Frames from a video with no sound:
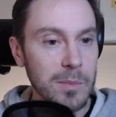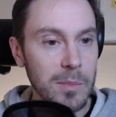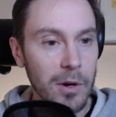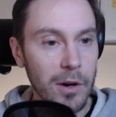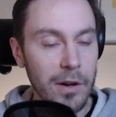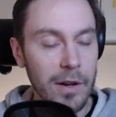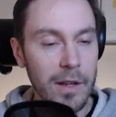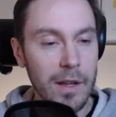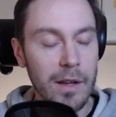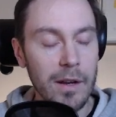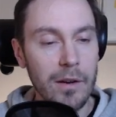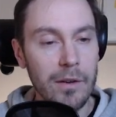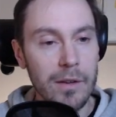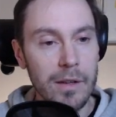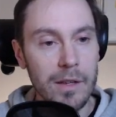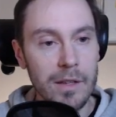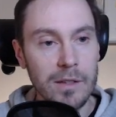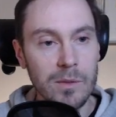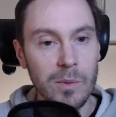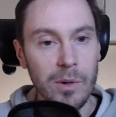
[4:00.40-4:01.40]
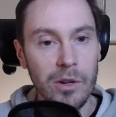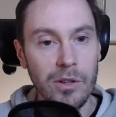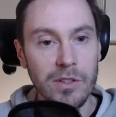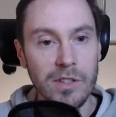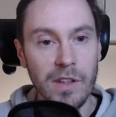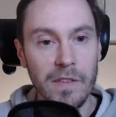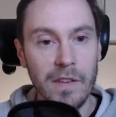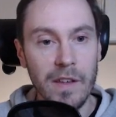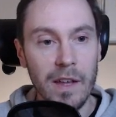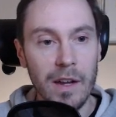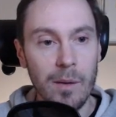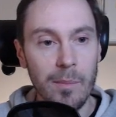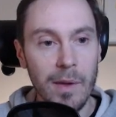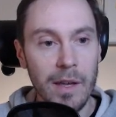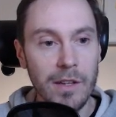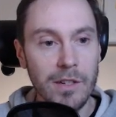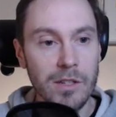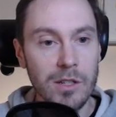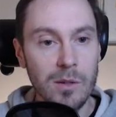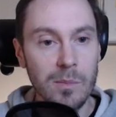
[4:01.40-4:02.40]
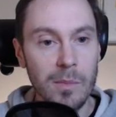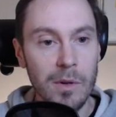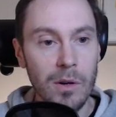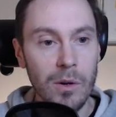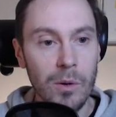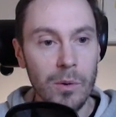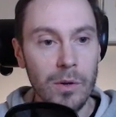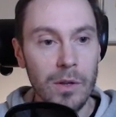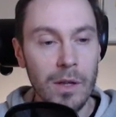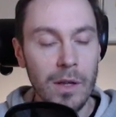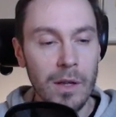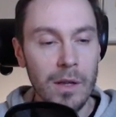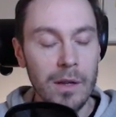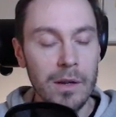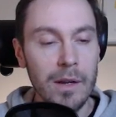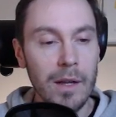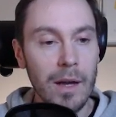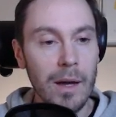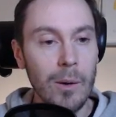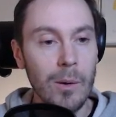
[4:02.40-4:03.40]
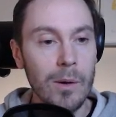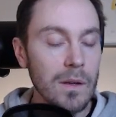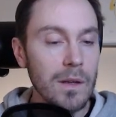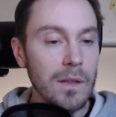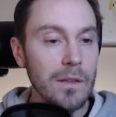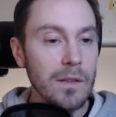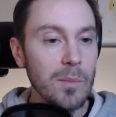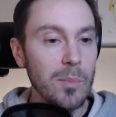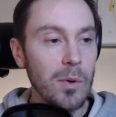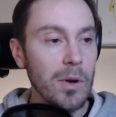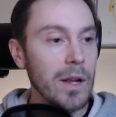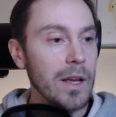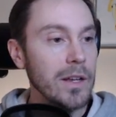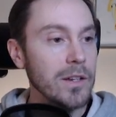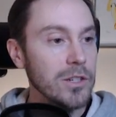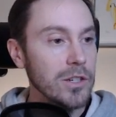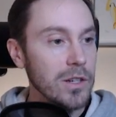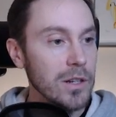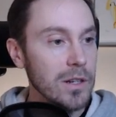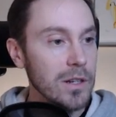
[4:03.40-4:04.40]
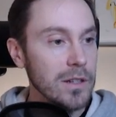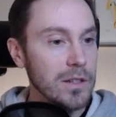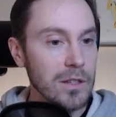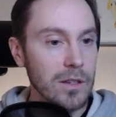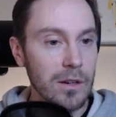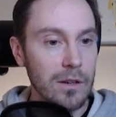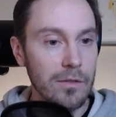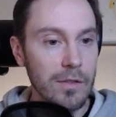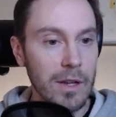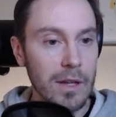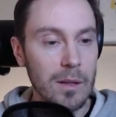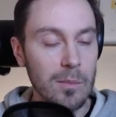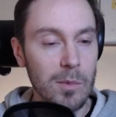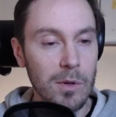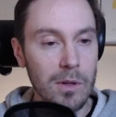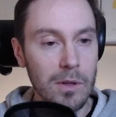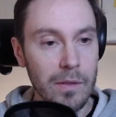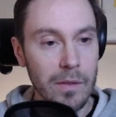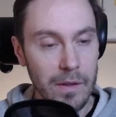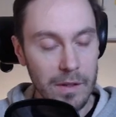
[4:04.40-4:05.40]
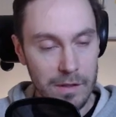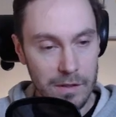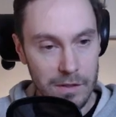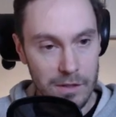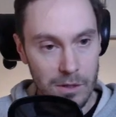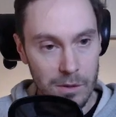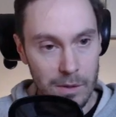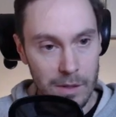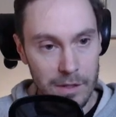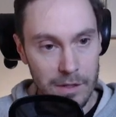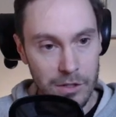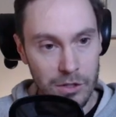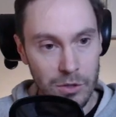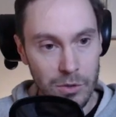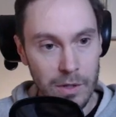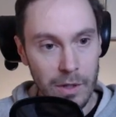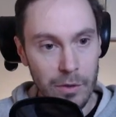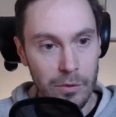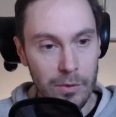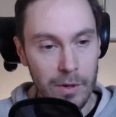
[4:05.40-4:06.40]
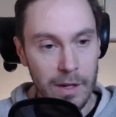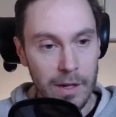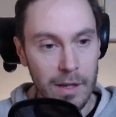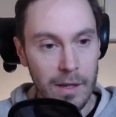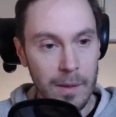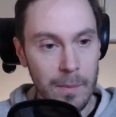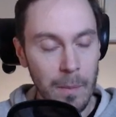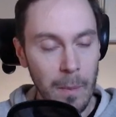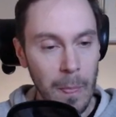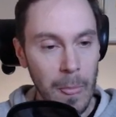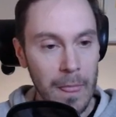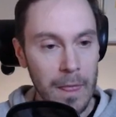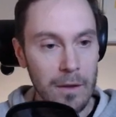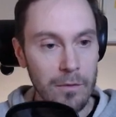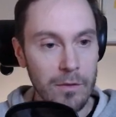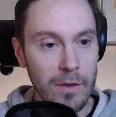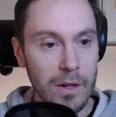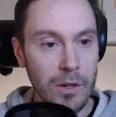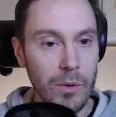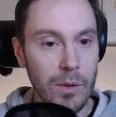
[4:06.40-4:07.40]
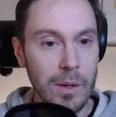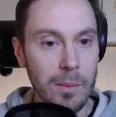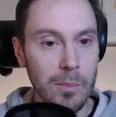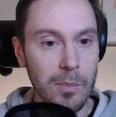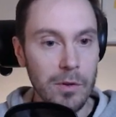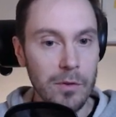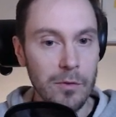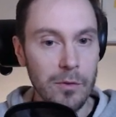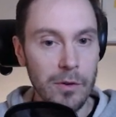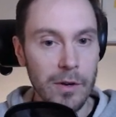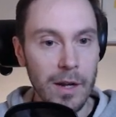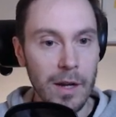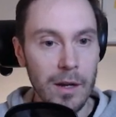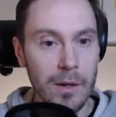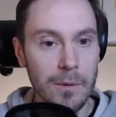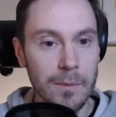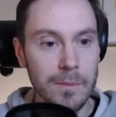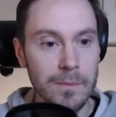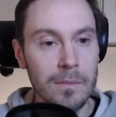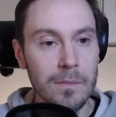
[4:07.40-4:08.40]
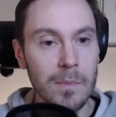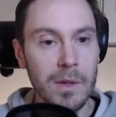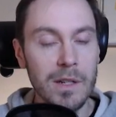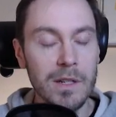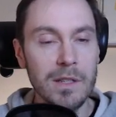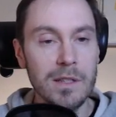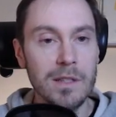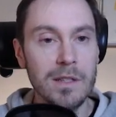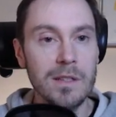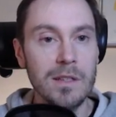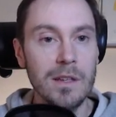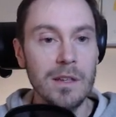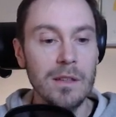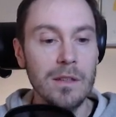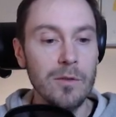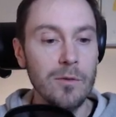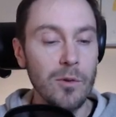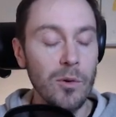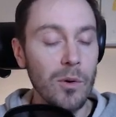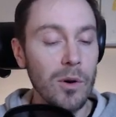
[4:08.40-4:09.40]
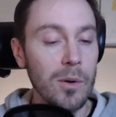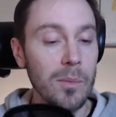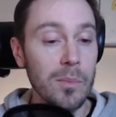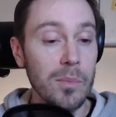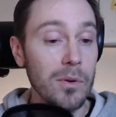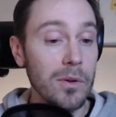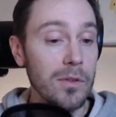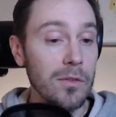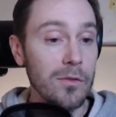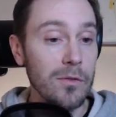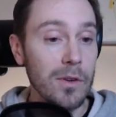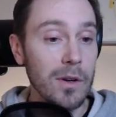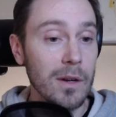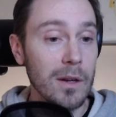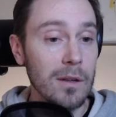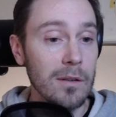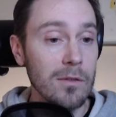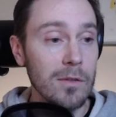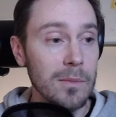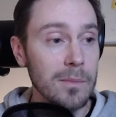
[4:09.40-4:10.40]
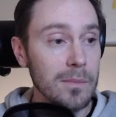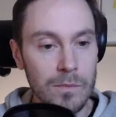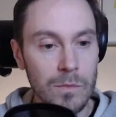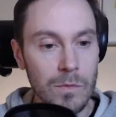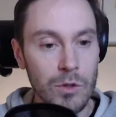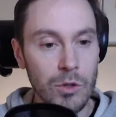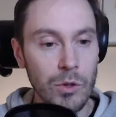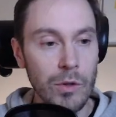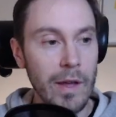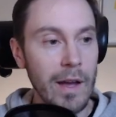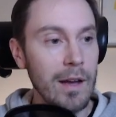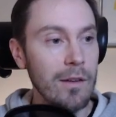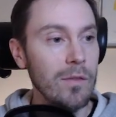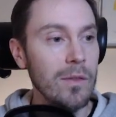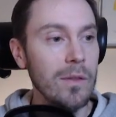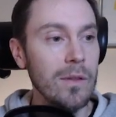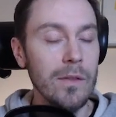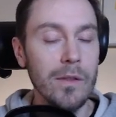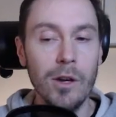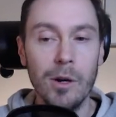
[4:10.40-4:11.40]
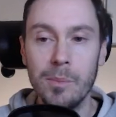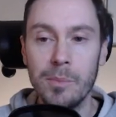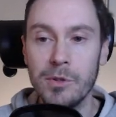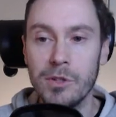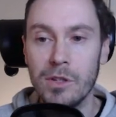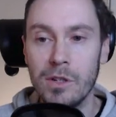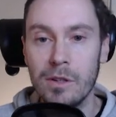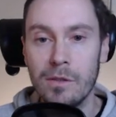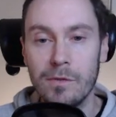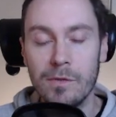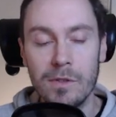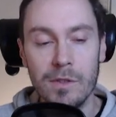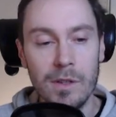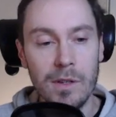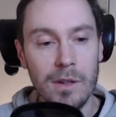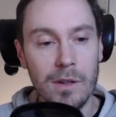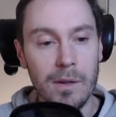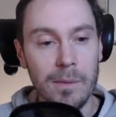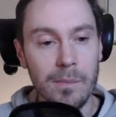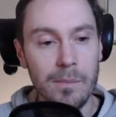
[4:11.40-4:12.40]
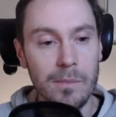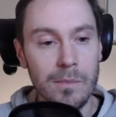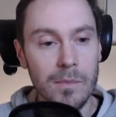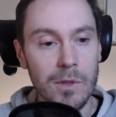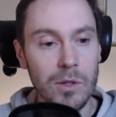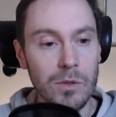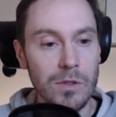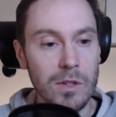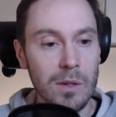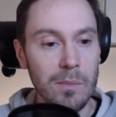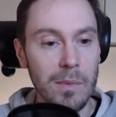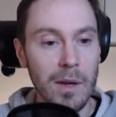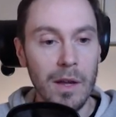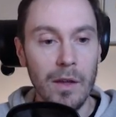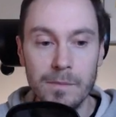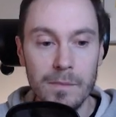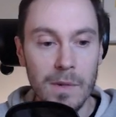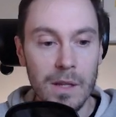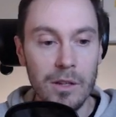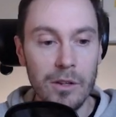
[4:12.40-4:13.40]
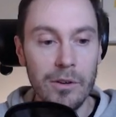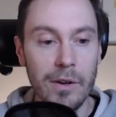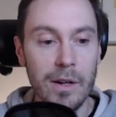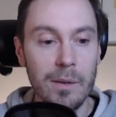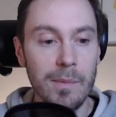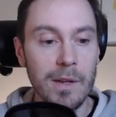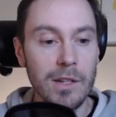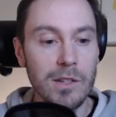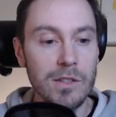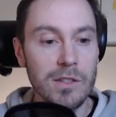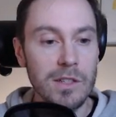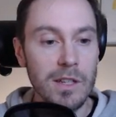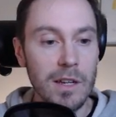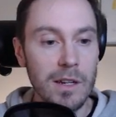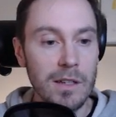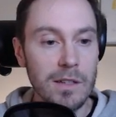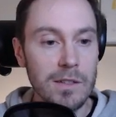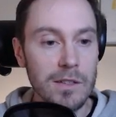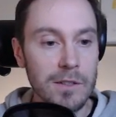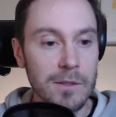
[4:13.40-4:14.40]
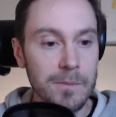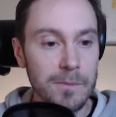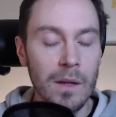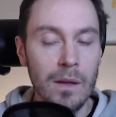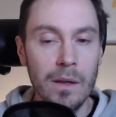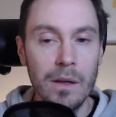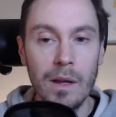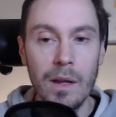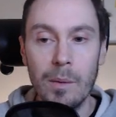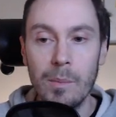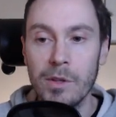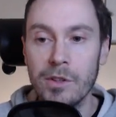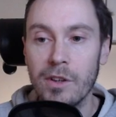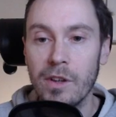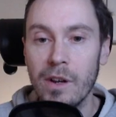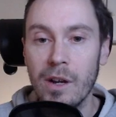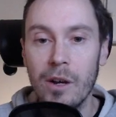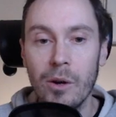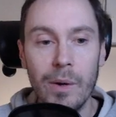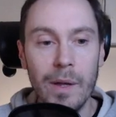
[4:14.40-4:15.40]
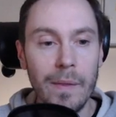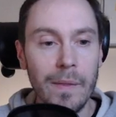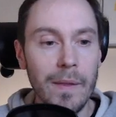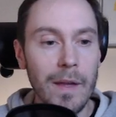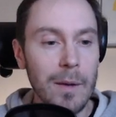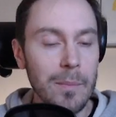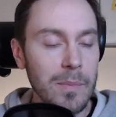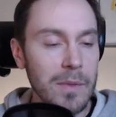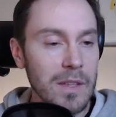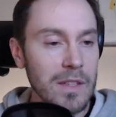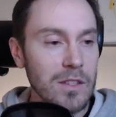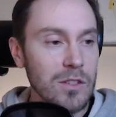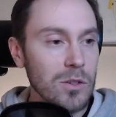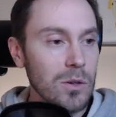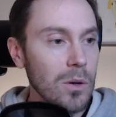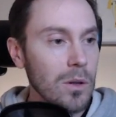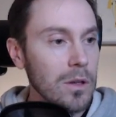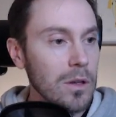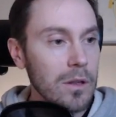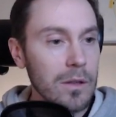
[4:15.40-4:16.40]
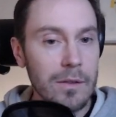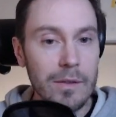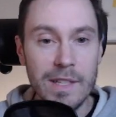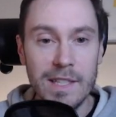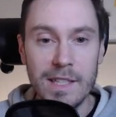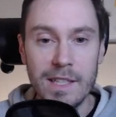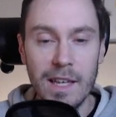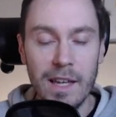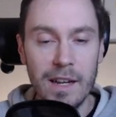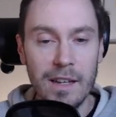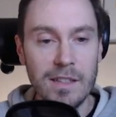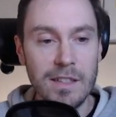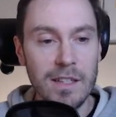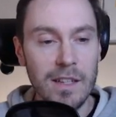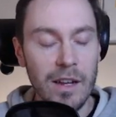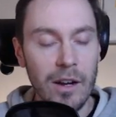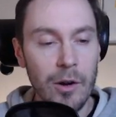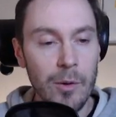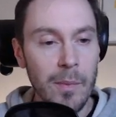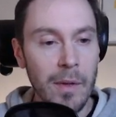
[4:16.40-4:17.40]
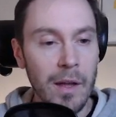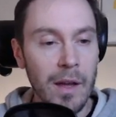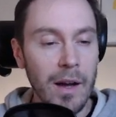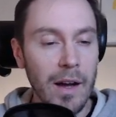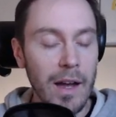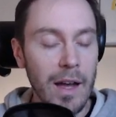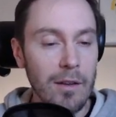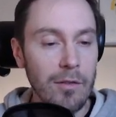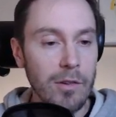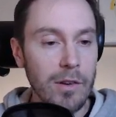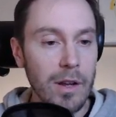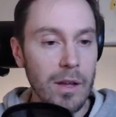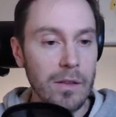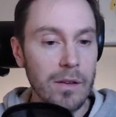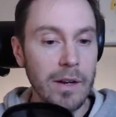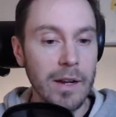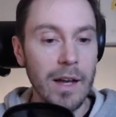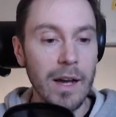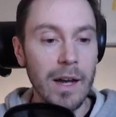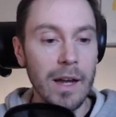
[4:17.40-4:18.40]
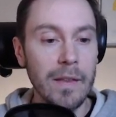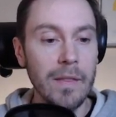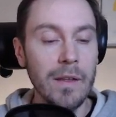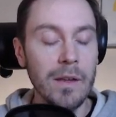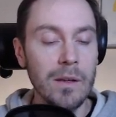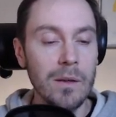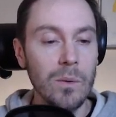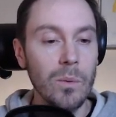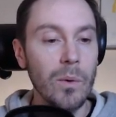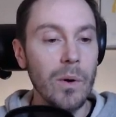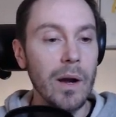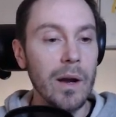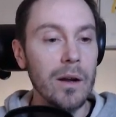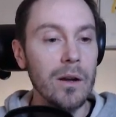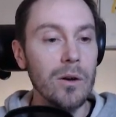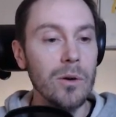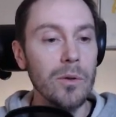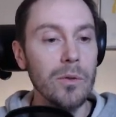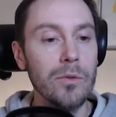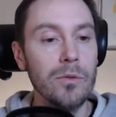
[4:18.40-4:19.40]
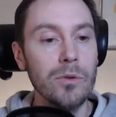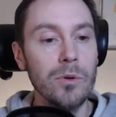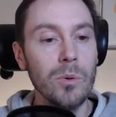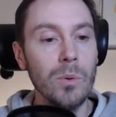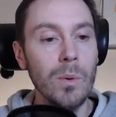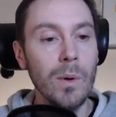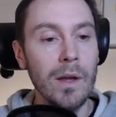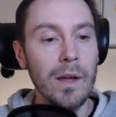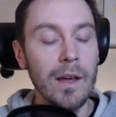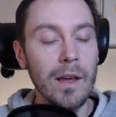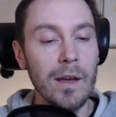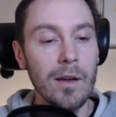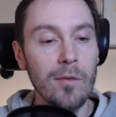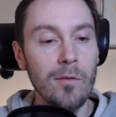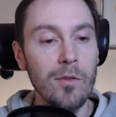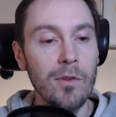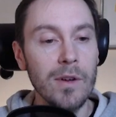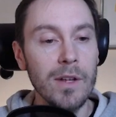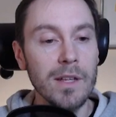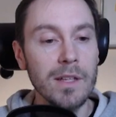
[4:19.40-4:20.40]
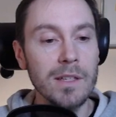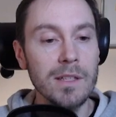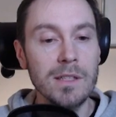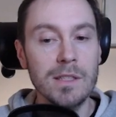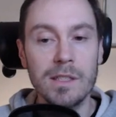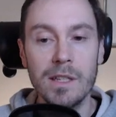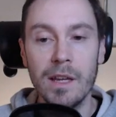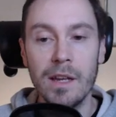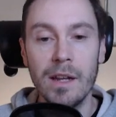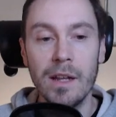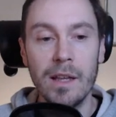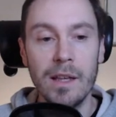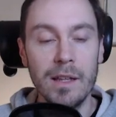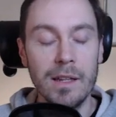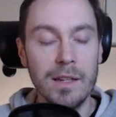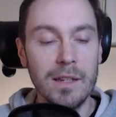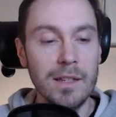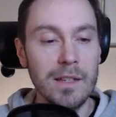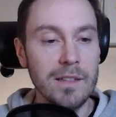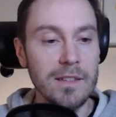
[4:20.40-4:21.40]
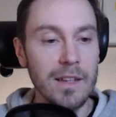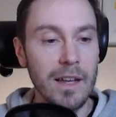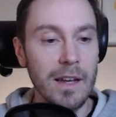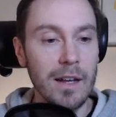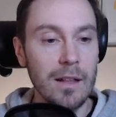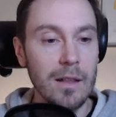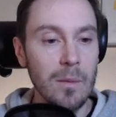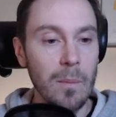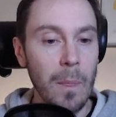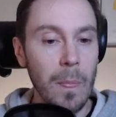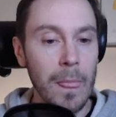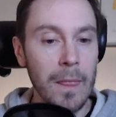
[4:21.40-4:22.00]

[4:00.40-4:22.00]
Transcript: part here is where you set the animation mode. Now interpolation is not available, it's only 2D 3D video input for now, but it's uh, the 4.5 so you have the option of um, using math in your animation settings. Now I'm not going to go in depth into all of these settings here. I have another guide where I go through every setting in detail.